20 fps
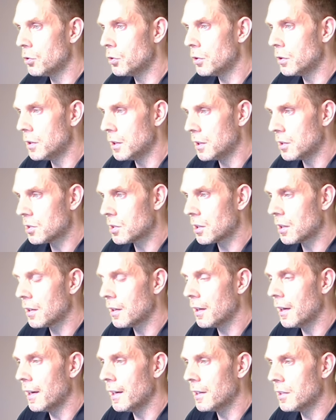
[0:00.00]
disk
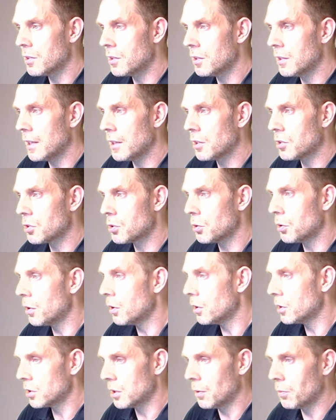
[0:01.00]
as a data store
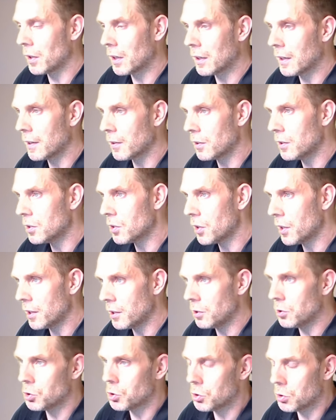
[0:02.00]
or something like this, then
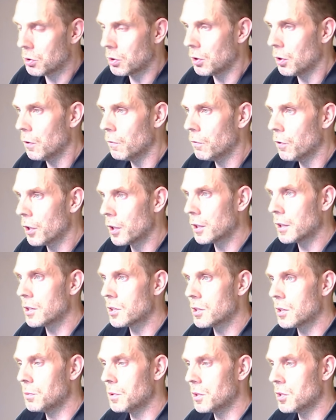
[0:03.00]
you should go for the
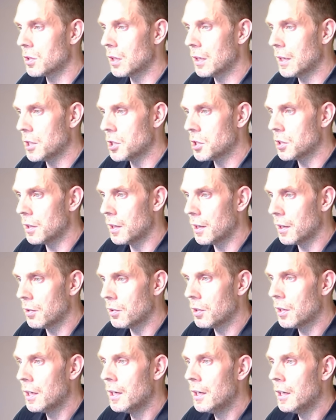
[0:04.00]
custom installation
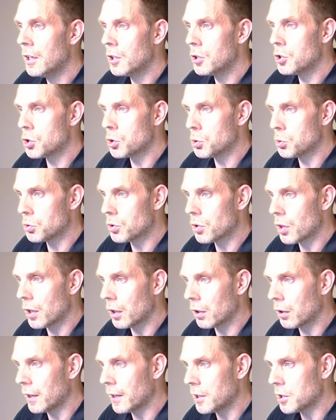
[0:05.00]
and choose the
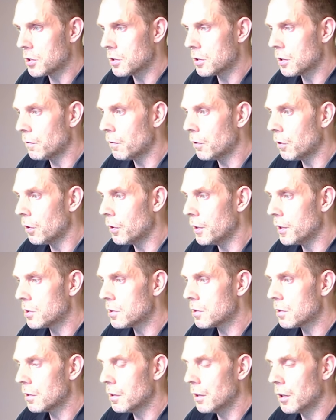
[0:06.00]
locations of all
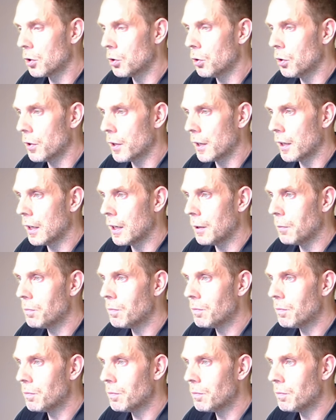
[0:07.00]
this accordingly.